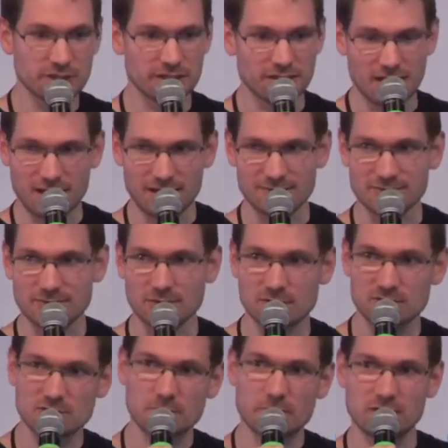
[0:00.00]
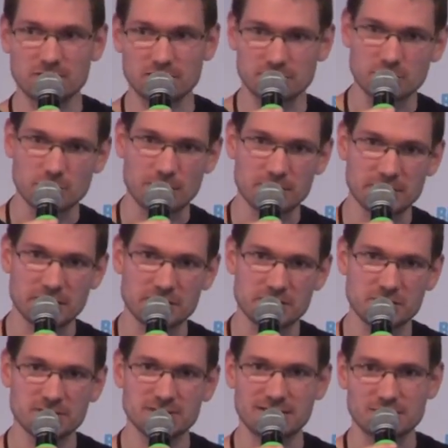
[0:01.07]
can have other part of your
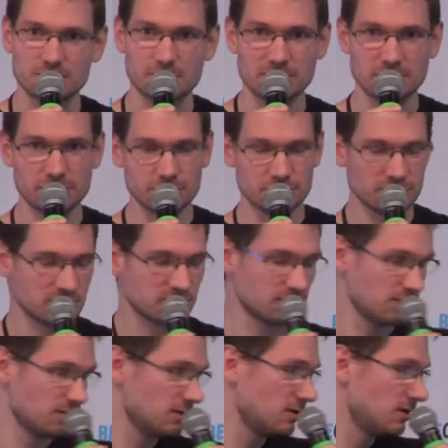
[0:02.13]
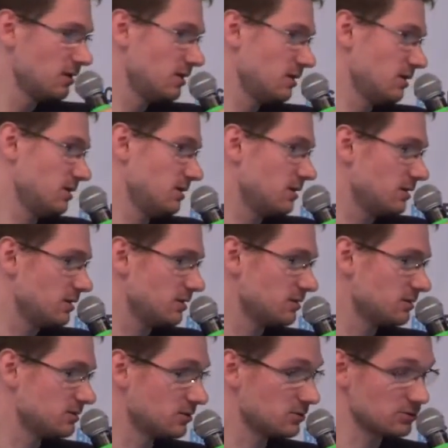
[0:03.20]
applications that will use
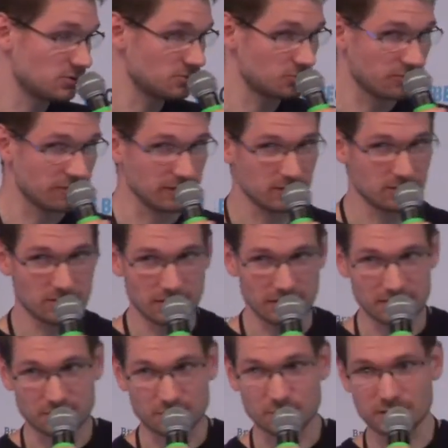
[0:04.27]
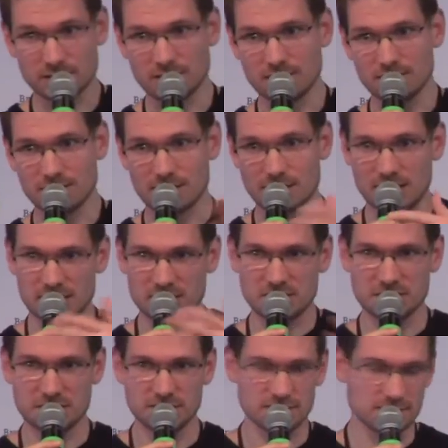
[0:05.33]
the content provider and will
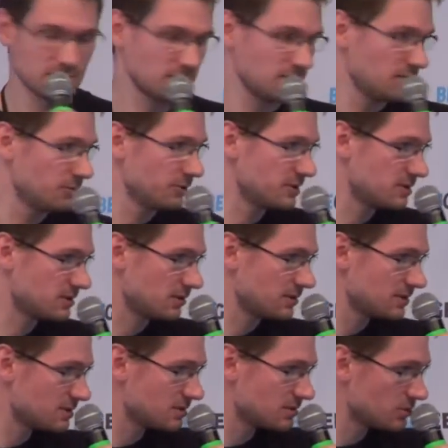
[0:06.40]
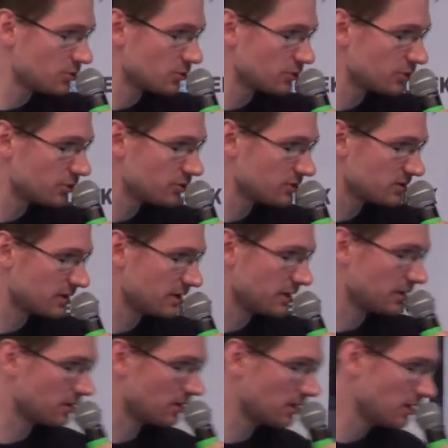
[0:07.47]
clash with your use
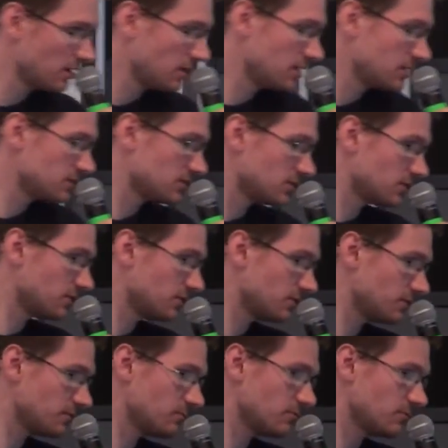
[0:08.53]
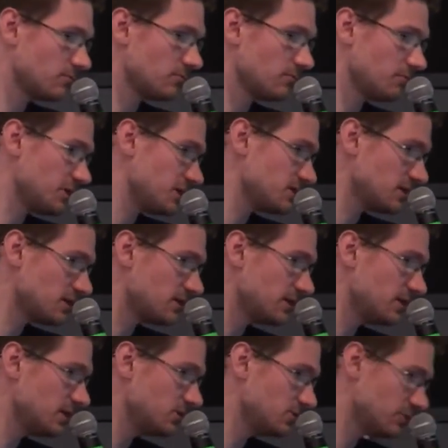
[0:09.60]
here. So
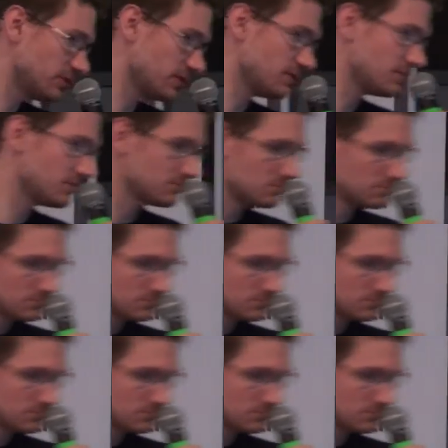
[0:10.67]
basically, you can